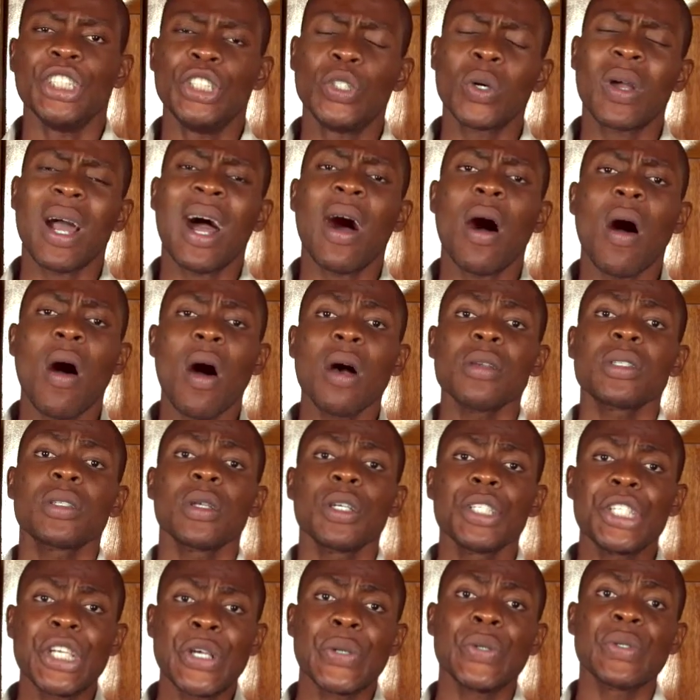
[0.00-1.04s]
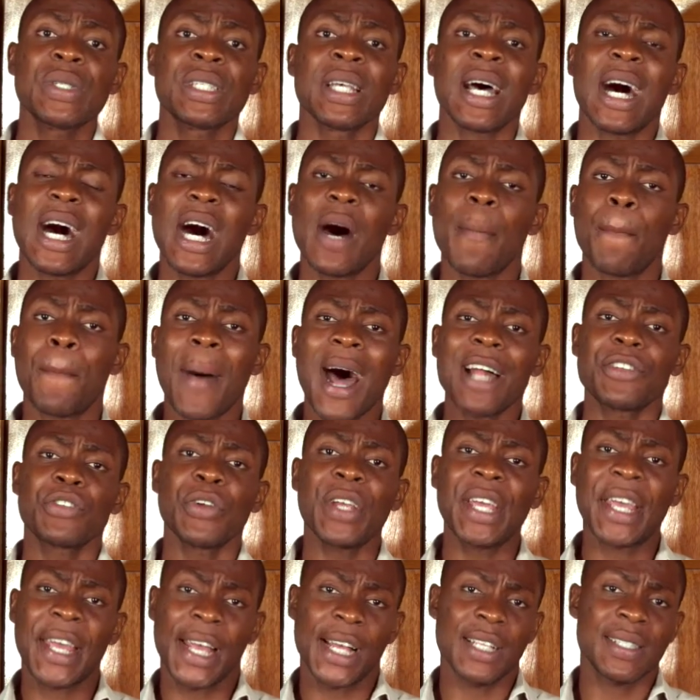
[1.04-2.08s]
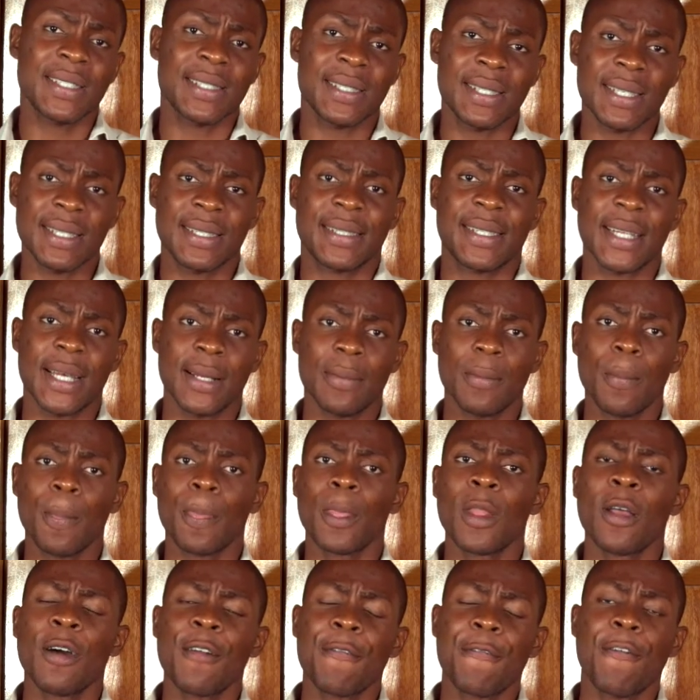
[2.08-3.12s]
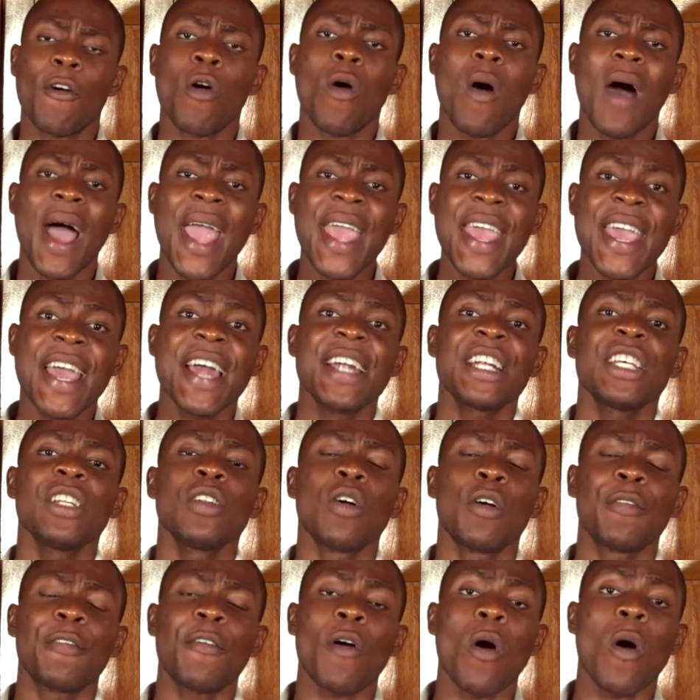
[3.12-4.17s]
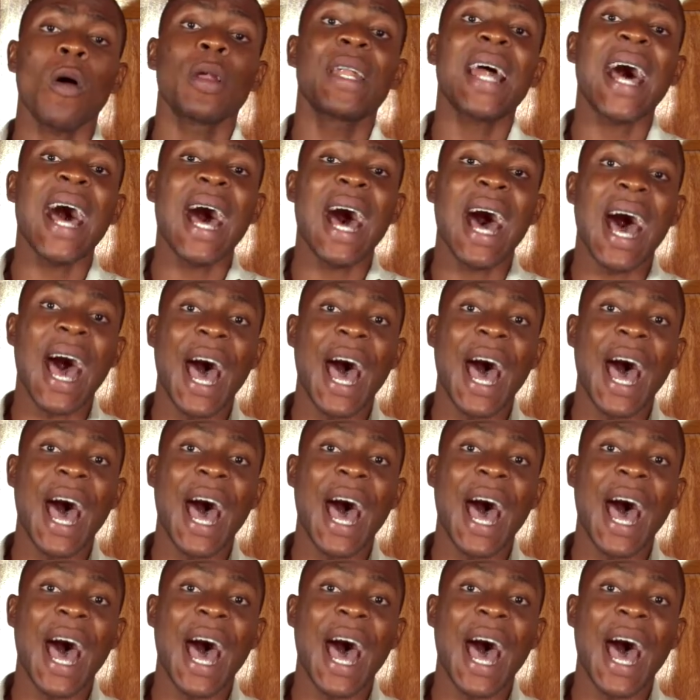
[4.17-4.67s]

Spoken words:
you can also use a battery cage system for hearing of other